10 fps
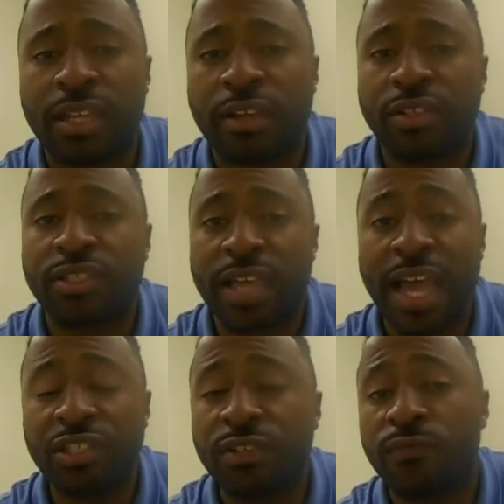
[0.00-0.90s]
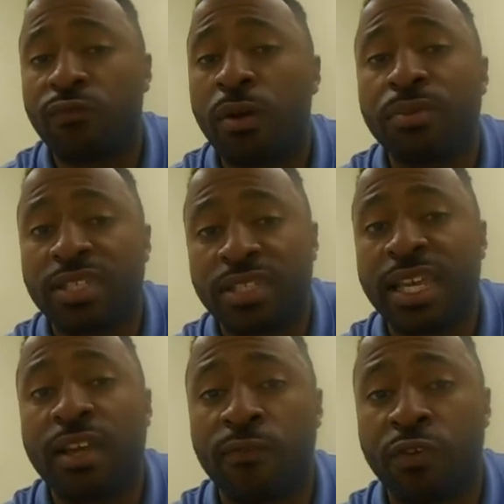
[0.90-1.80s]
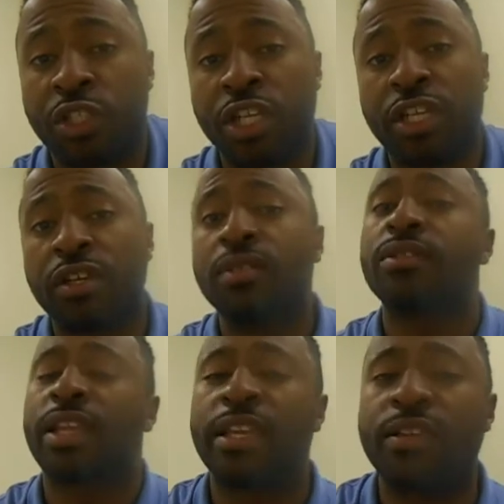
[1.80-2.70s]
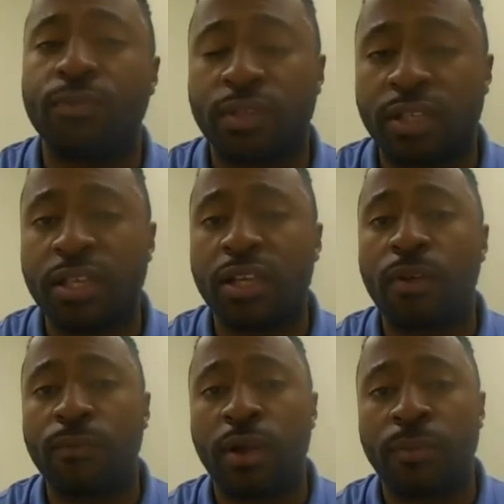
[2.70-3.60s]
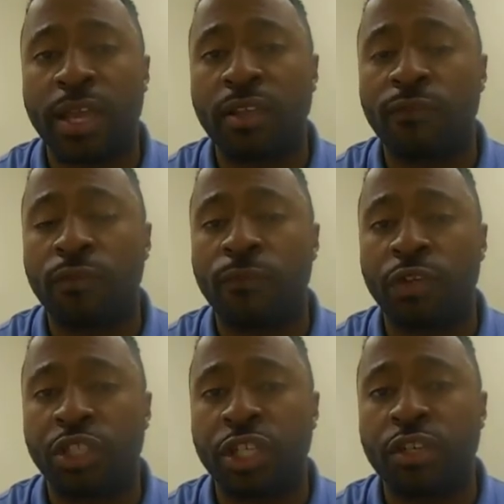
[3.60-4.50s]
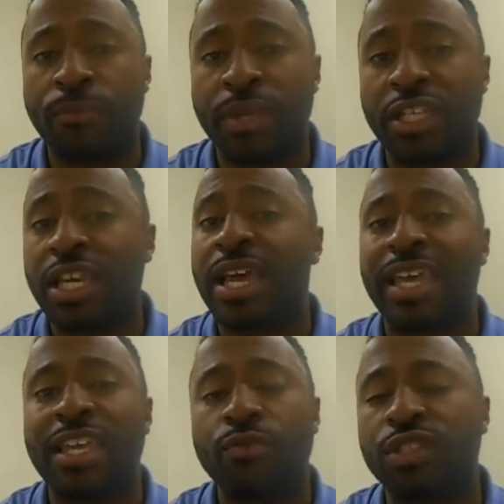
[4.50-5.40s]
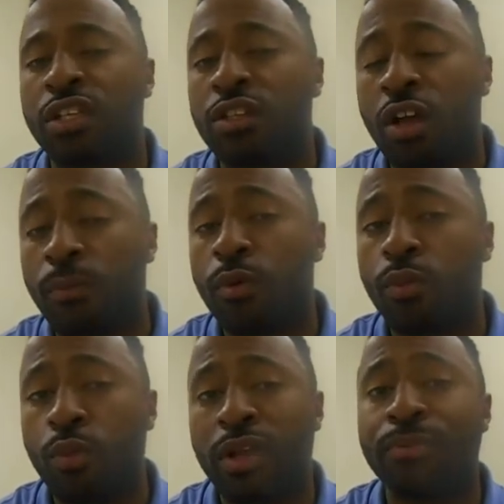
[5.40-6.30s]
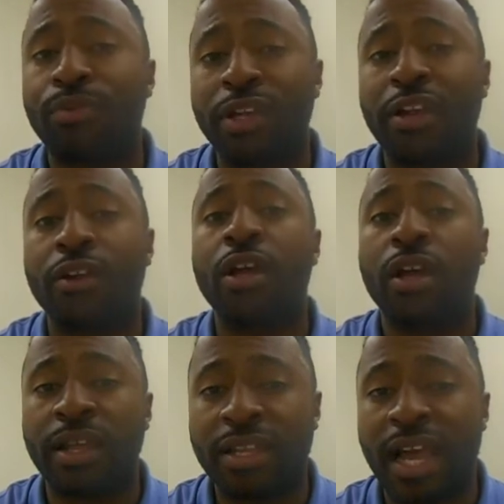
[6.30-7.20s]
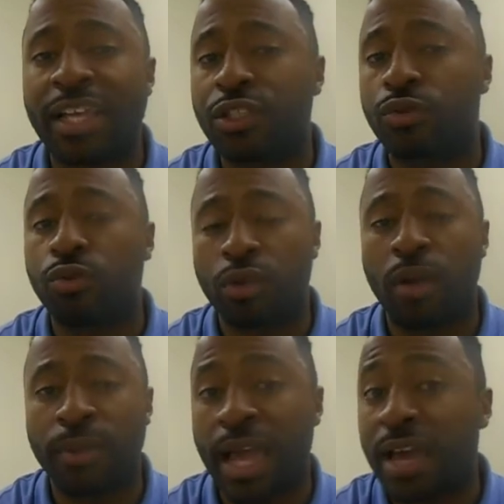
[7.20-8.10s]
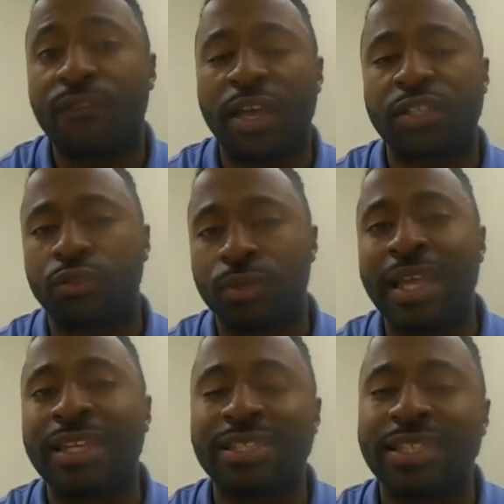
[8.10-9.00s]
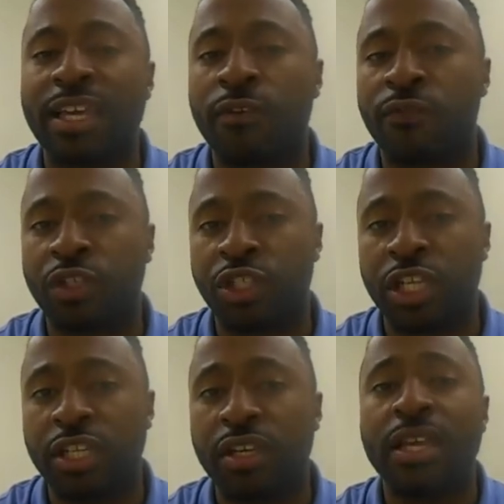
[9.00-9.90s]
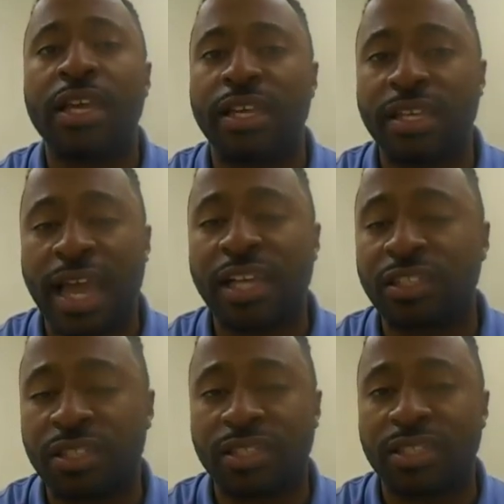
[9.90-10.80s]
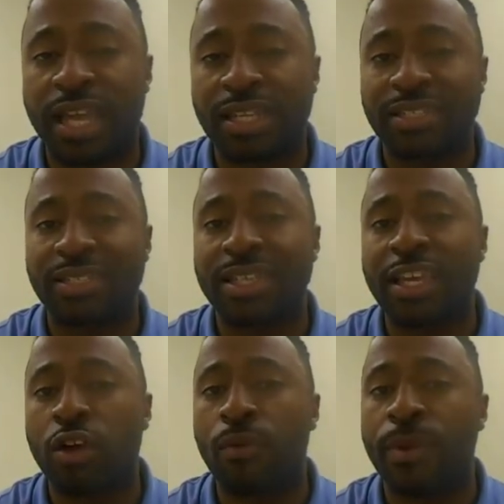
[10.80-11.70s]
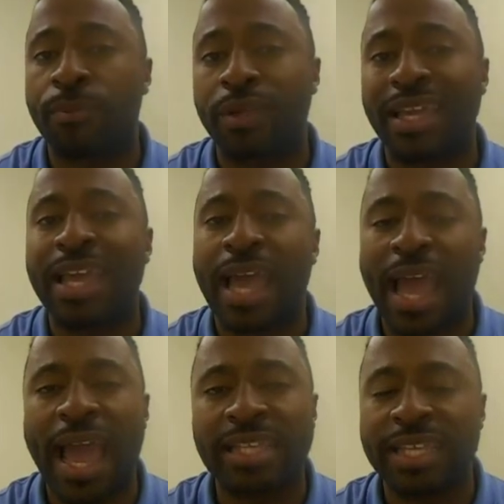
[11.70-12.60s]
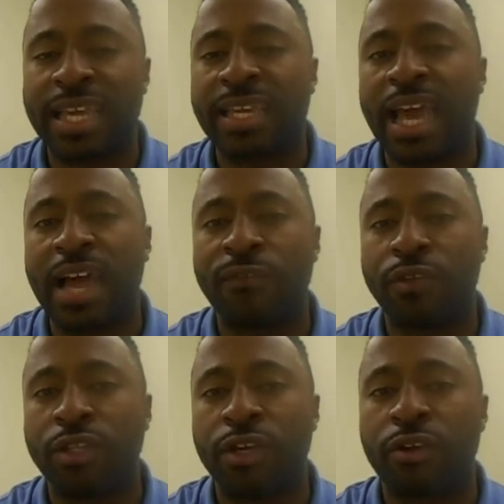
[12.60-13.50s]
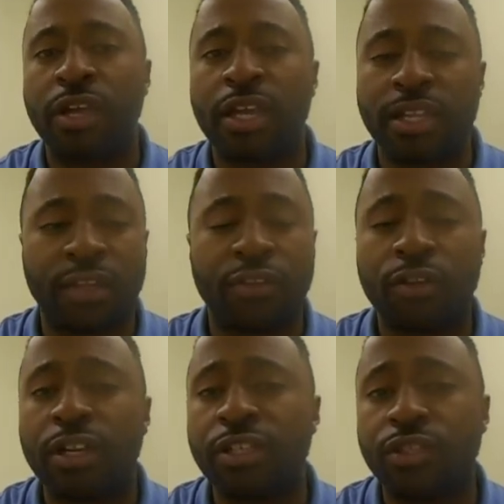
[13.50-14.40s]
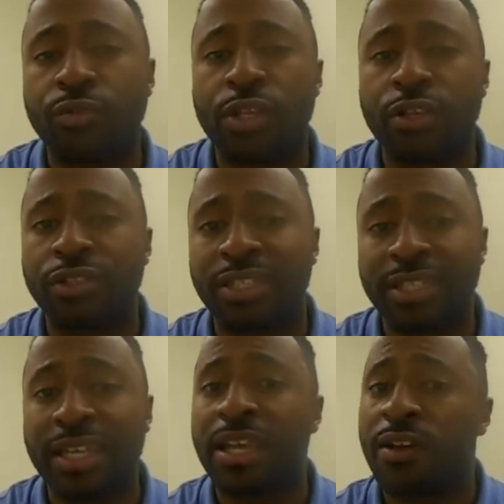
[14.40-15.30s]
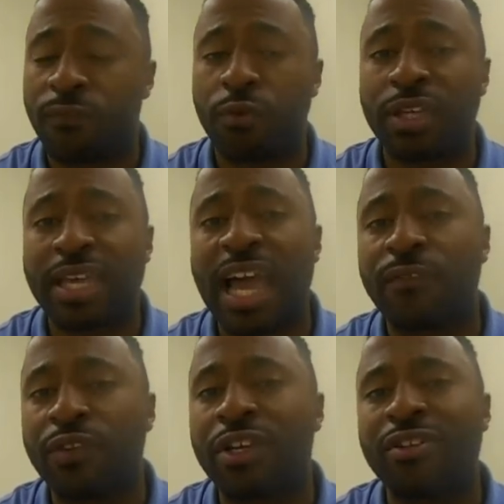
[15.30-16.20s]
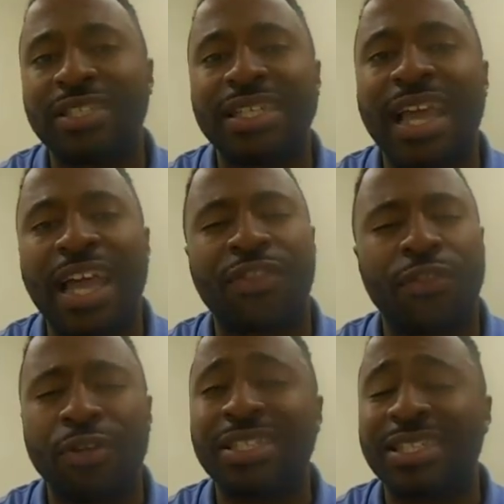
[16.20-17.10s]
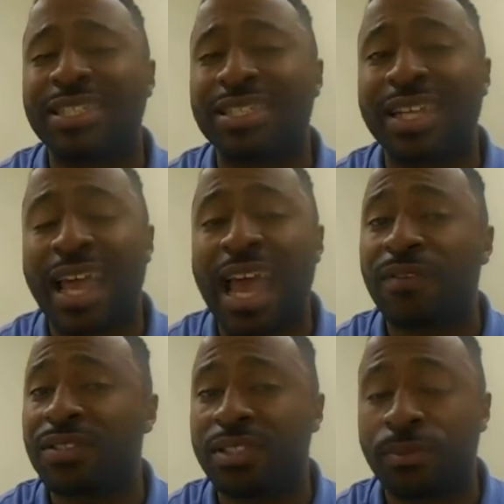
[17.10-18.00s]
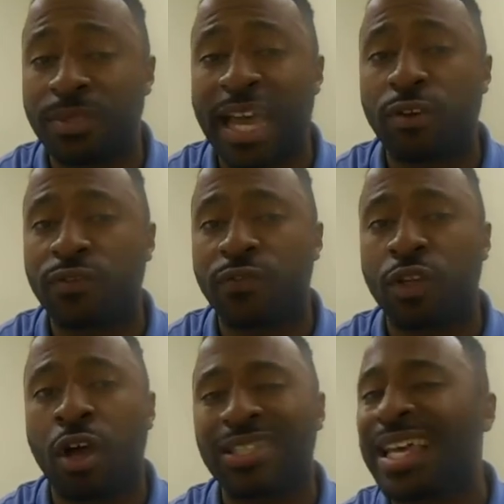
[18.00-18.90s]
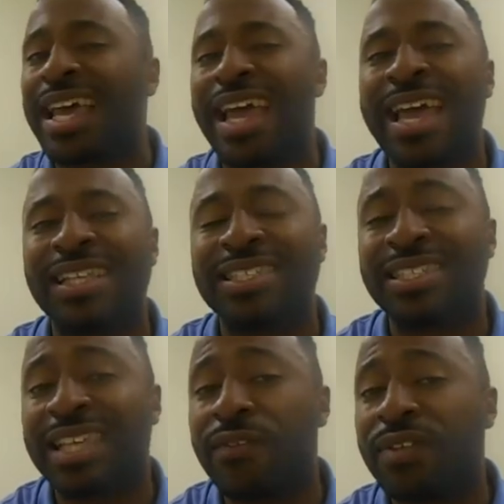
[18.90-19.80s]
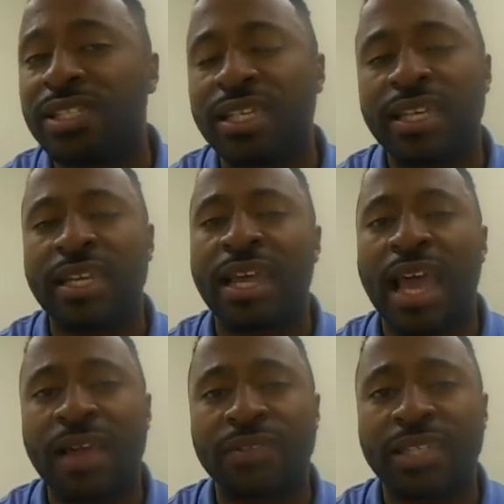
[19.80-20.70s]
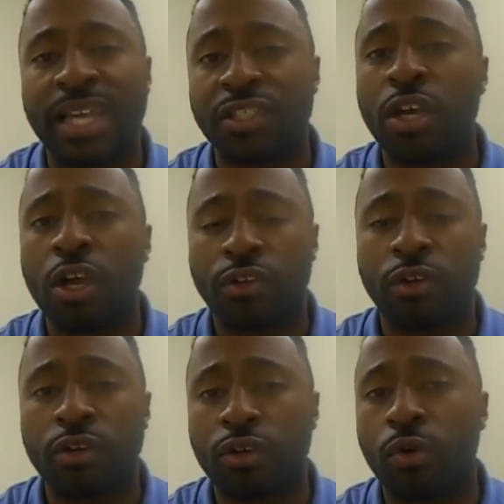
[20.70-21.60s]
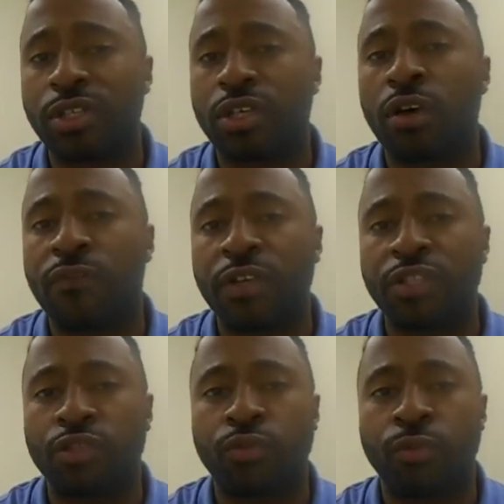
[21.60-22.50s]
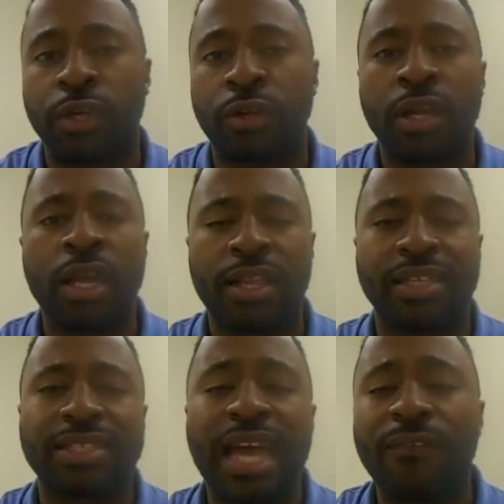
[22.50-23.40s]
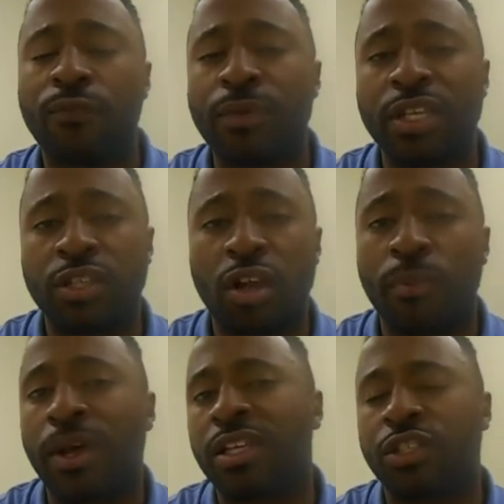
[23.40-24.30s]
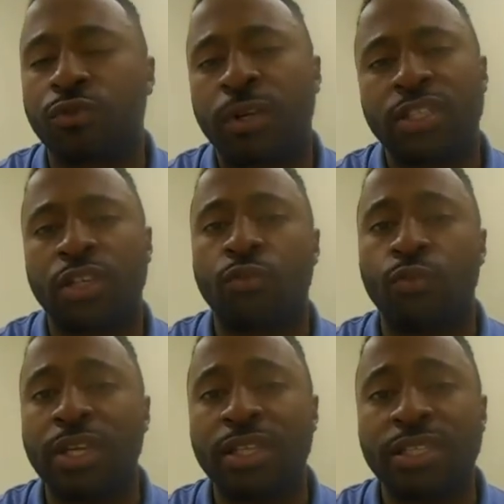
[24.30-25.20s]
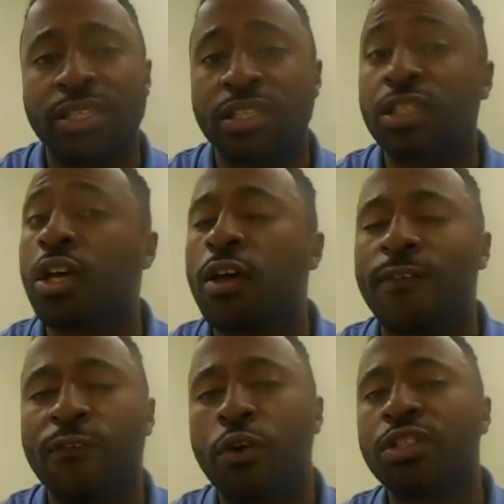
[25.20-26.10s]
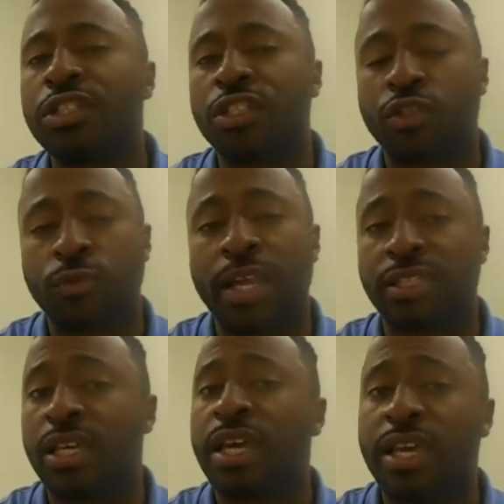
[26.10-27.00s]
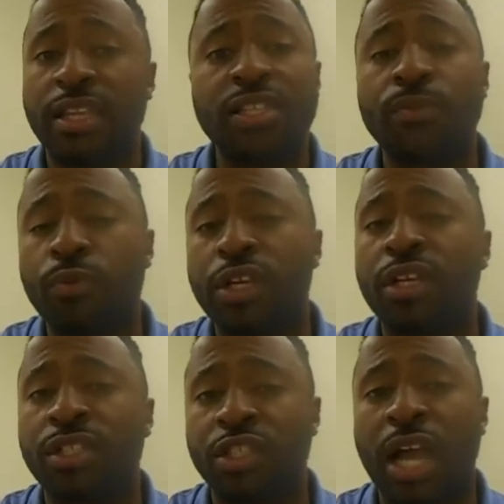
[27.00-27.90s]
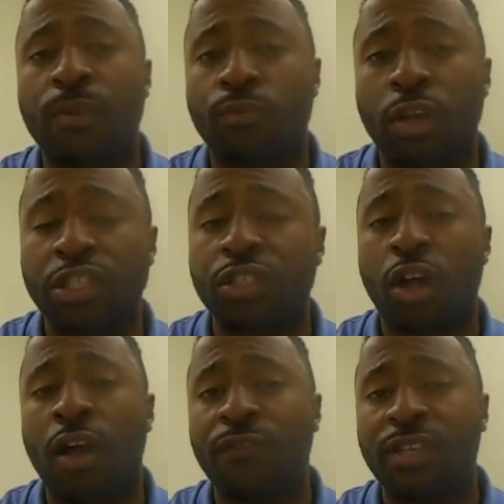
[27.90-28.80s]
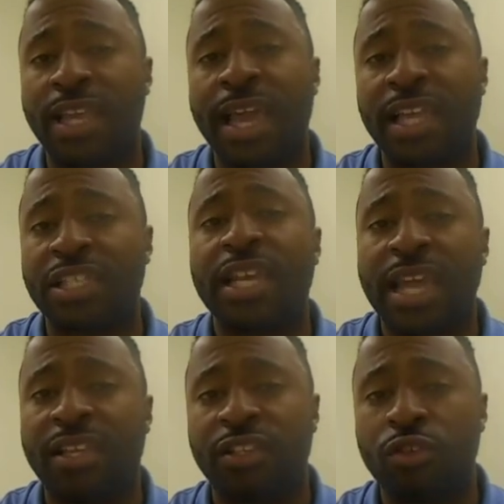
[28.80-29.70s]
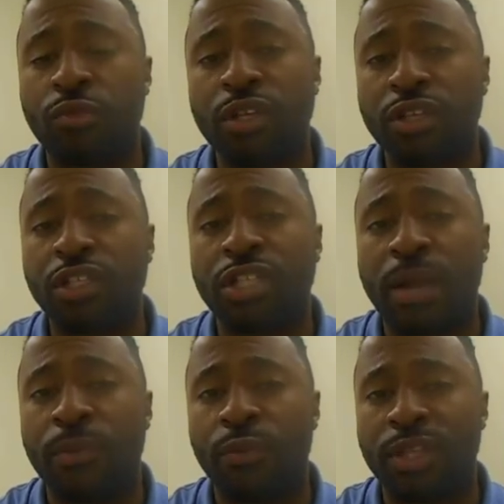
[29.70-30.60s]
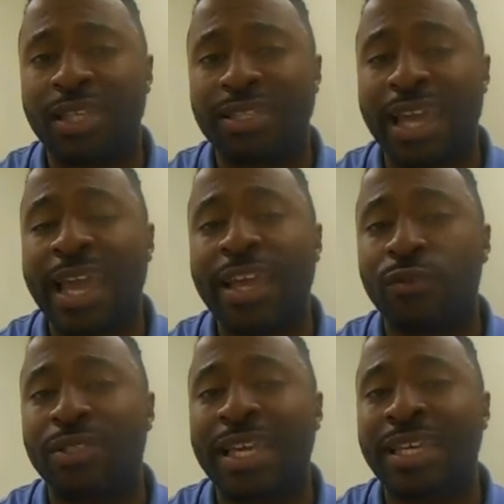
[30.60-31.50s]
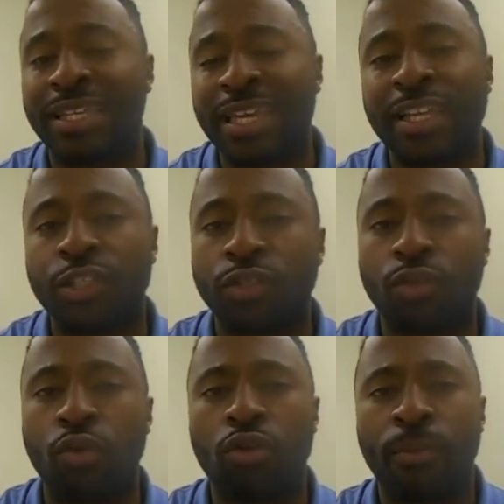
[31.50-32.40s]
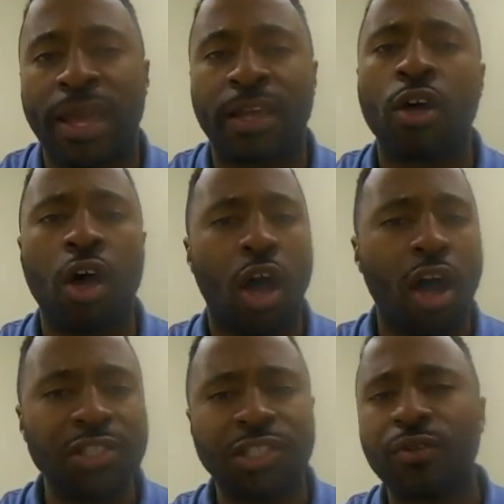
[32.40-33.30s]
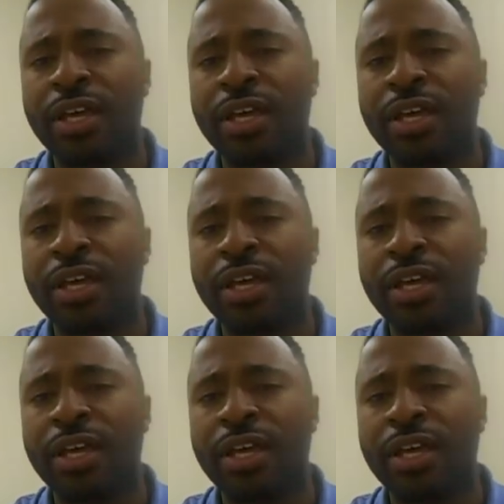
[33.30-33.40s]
he's actually from the state of Virginia, and he did come hailing from Virginia Beach, and he was the number one player in high school, coming out of high school in the state of Virginia, and he actually decided to stay home and play as a Cavalier. Now, during his three-year stint for the Cavaliers, he had 36.5 tackles for loss and 17.5 sacks during the course of his career. Now, it's time for me to talk about his strengths and weaknesses. First, his strengths. He does a pretty good job rushing off the edge and doing good job with his angles and getting to the quarterback. Also,